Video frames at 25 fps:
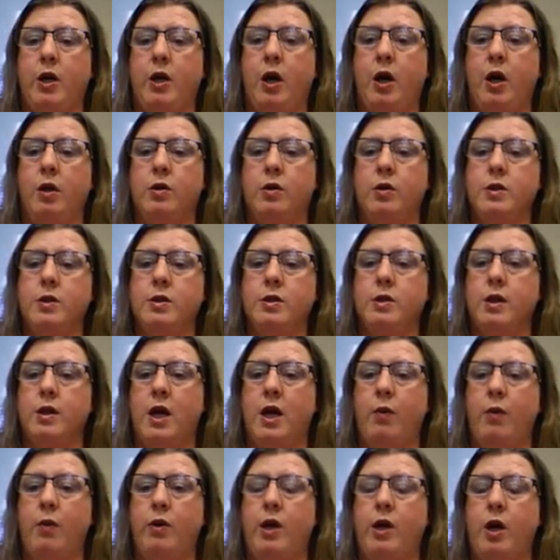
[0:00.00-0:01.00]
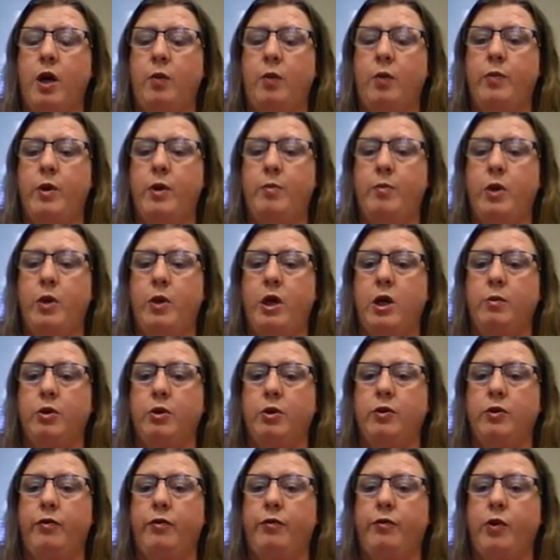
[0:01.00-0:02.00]
colors. That would help them be
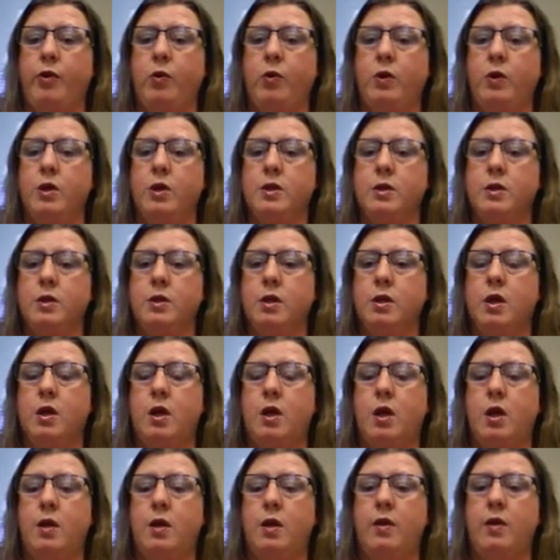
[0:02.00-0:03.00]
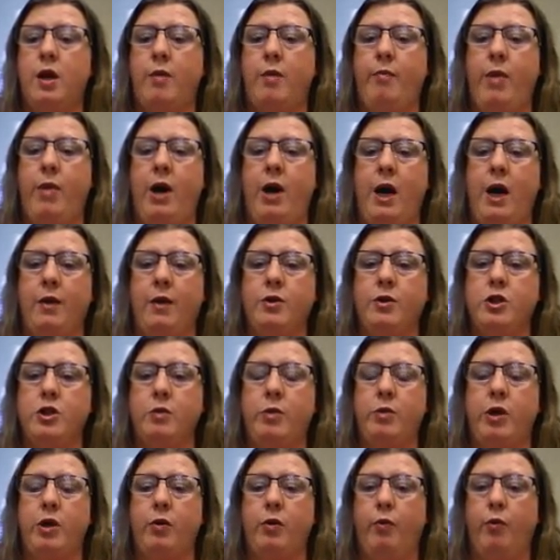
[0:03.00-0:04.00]
able to focus. That math
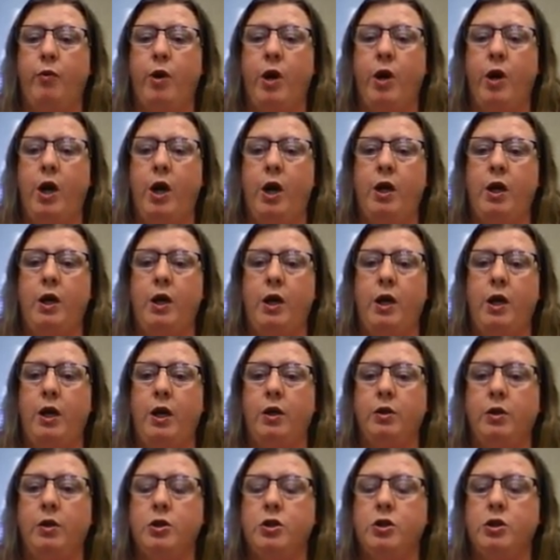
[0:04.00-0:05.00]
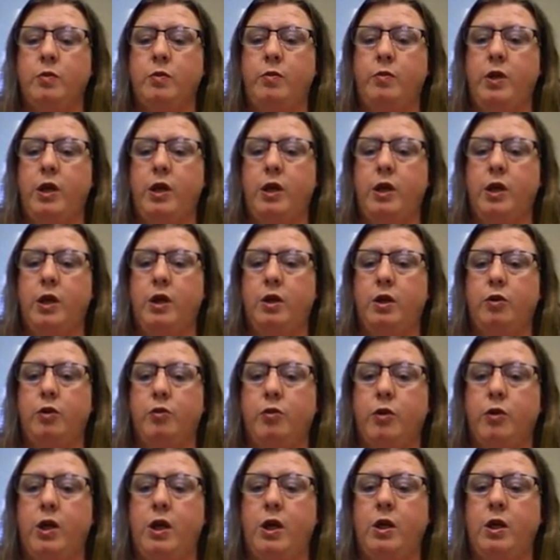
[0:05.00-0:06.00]
should be in red and English should be in
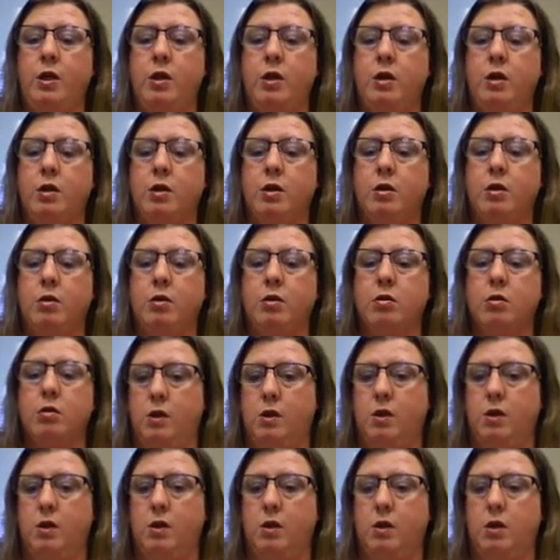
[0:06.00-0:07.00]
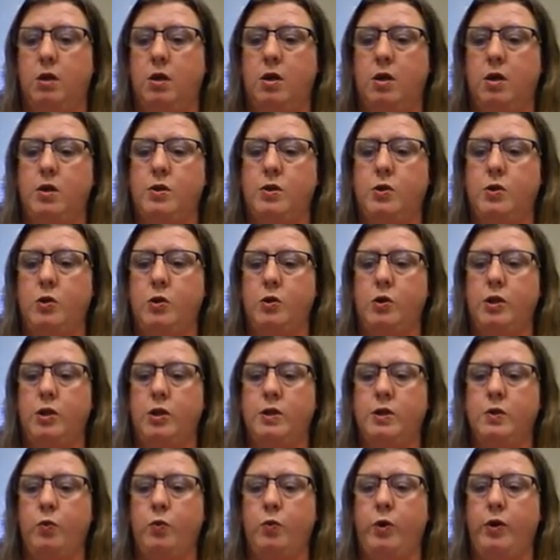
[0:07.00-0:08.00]
green.
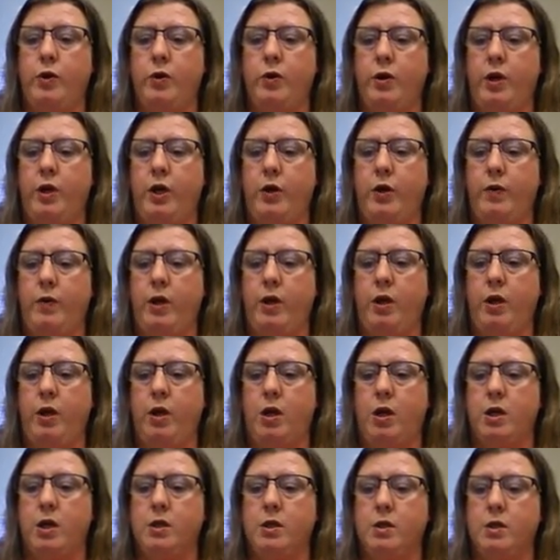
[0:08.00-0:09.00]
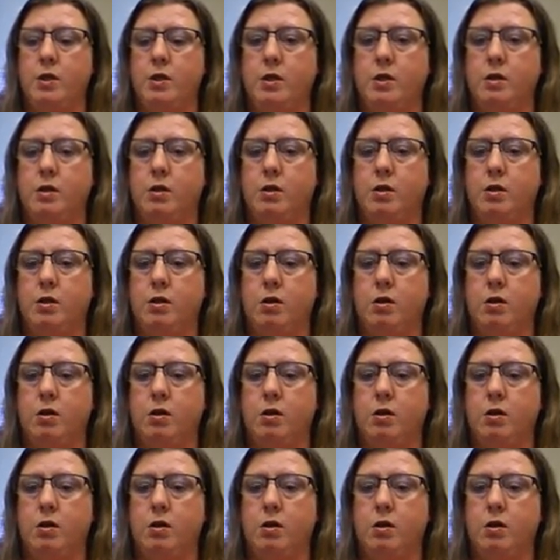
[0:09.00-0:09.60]
Students with hearing loss